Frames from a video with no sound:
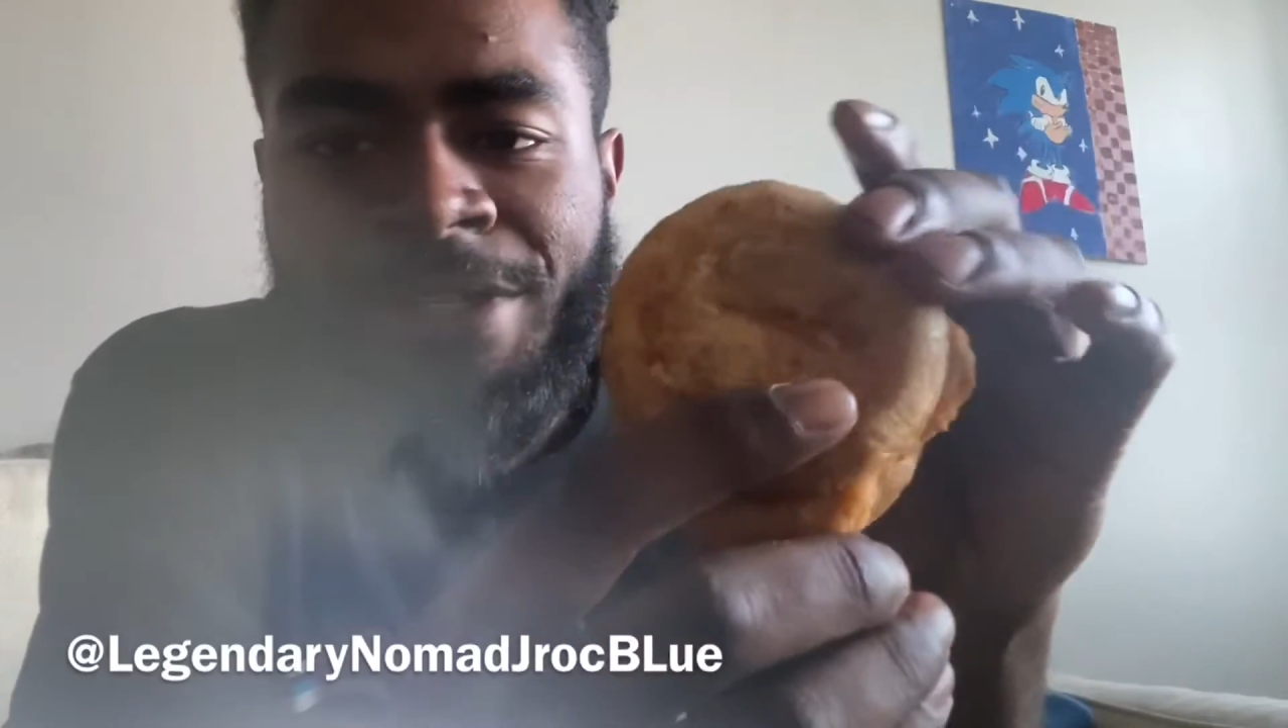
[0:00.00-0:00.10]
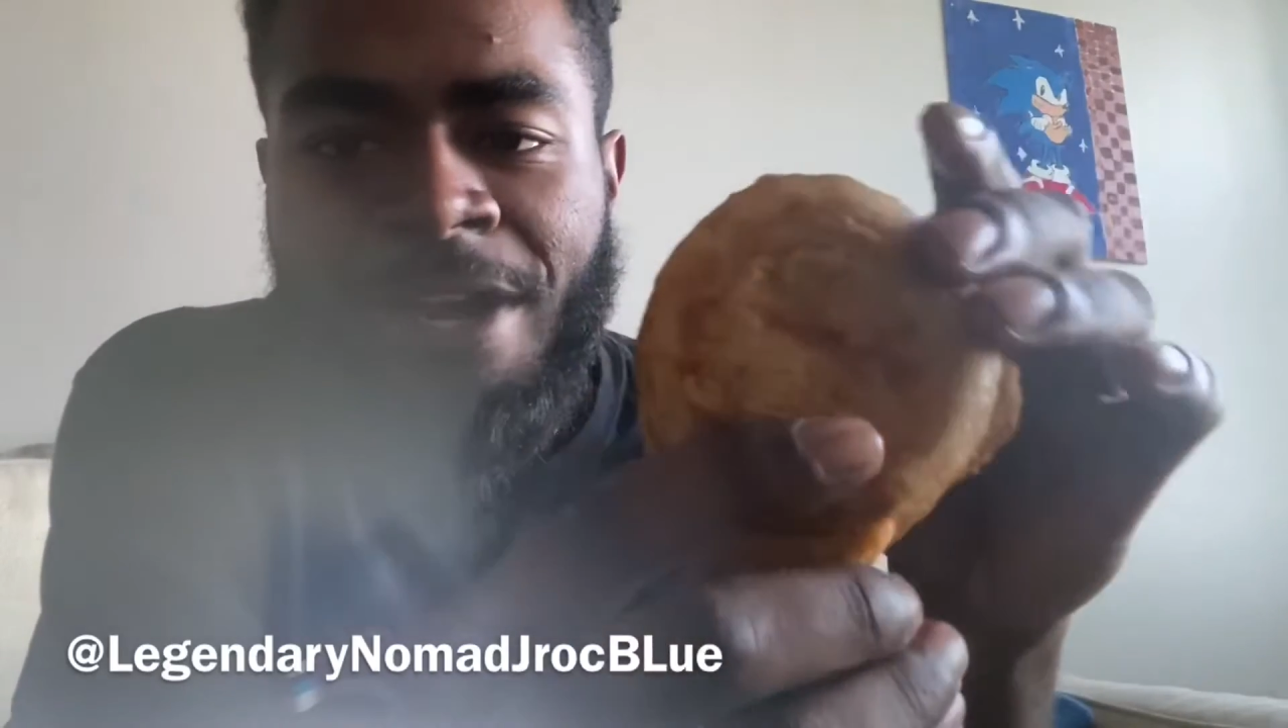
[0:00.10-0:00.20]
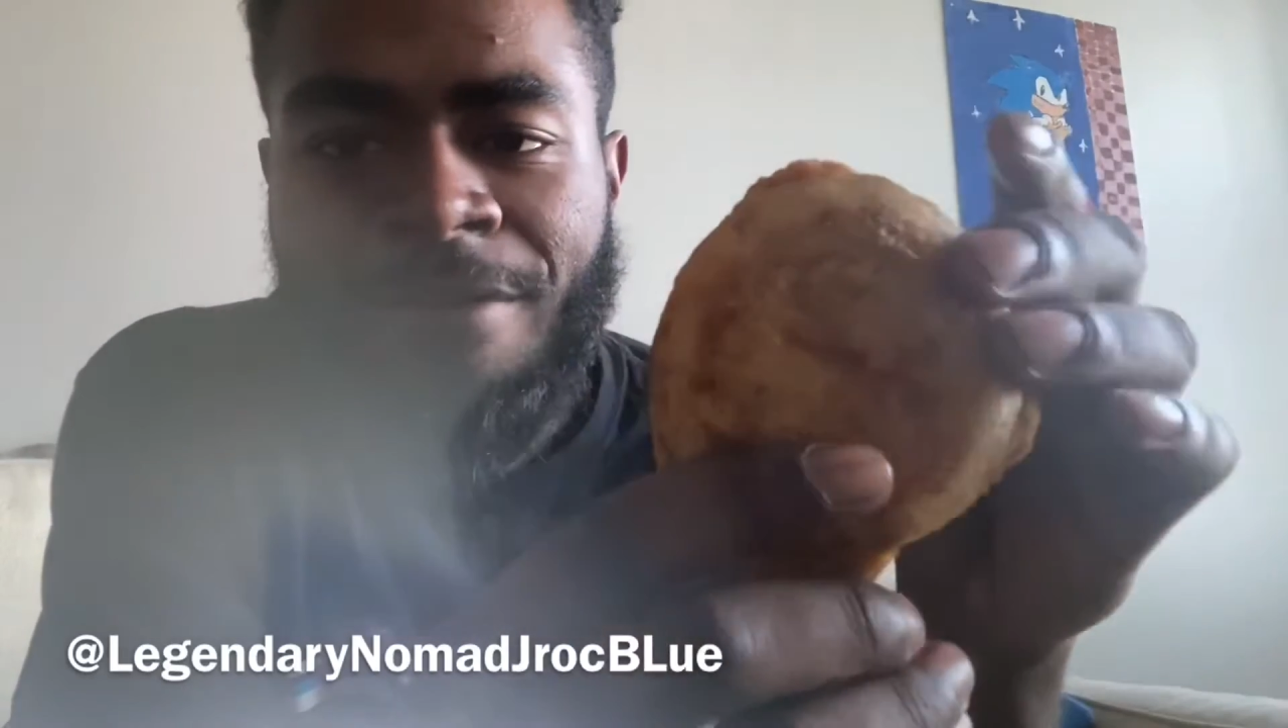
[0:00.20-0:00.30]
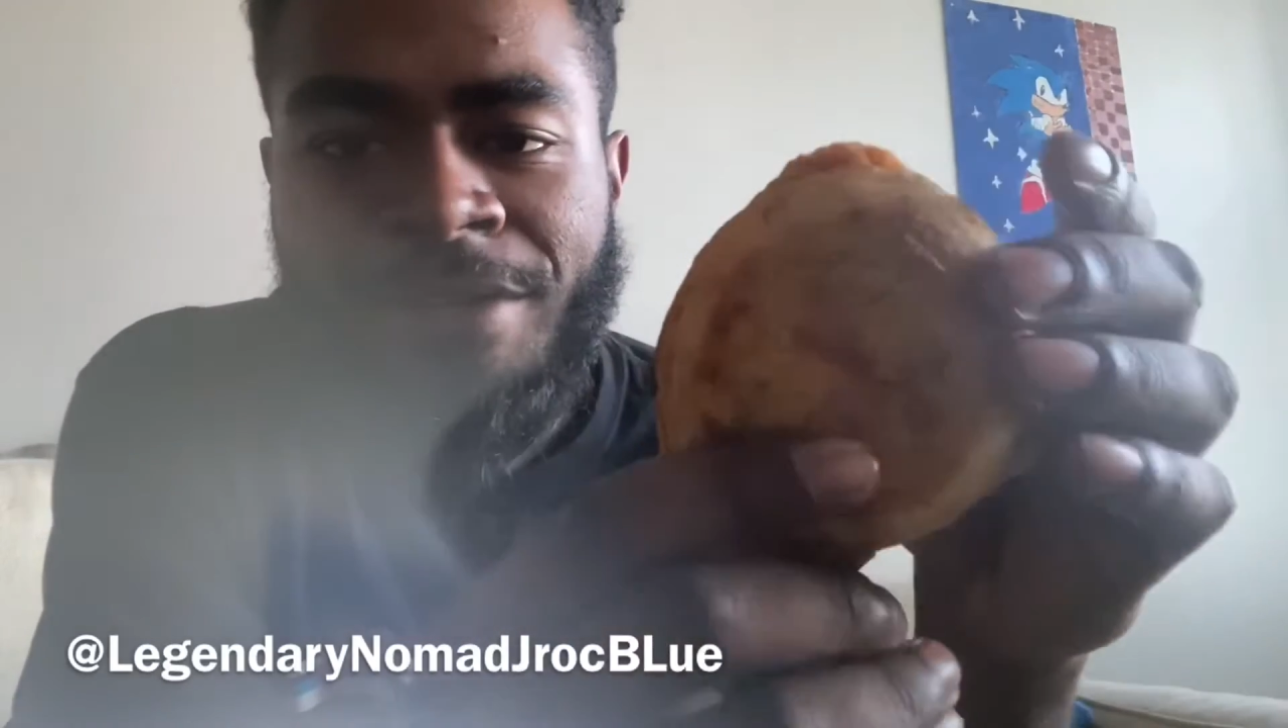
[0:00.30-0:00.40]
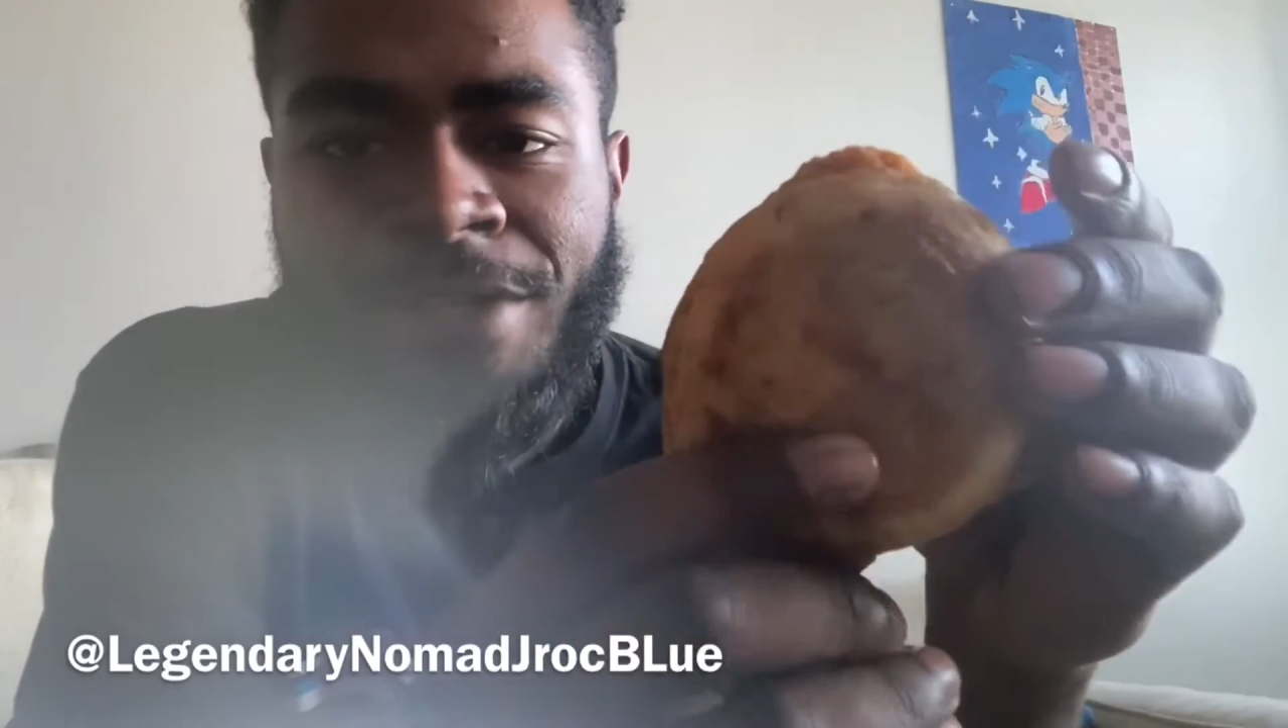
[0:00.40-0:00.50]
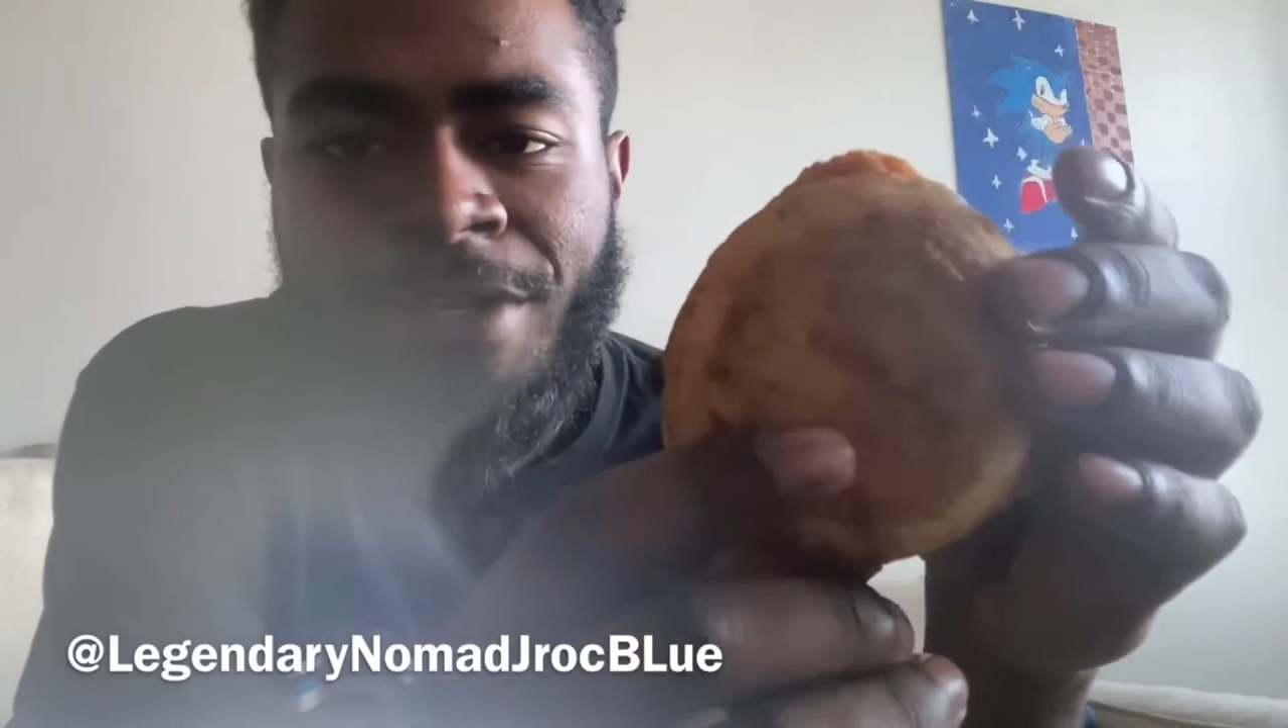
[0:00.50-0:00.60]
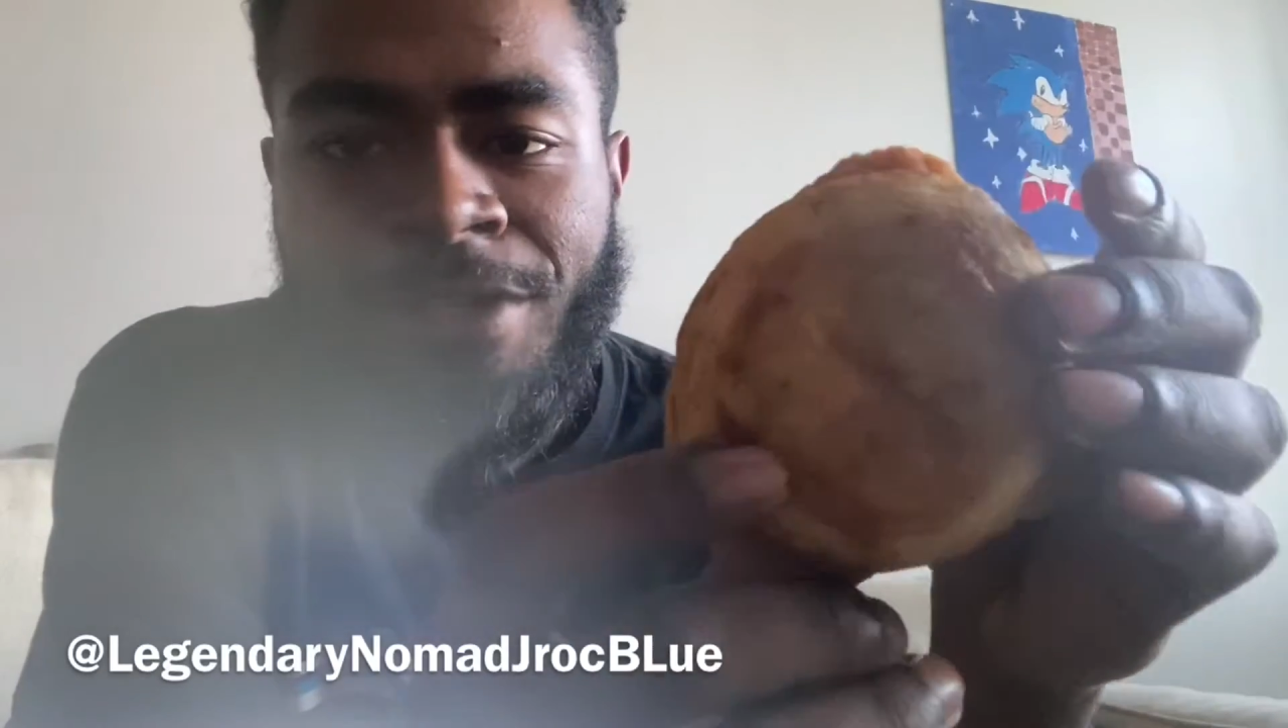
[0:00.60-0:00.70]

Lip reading: obviously,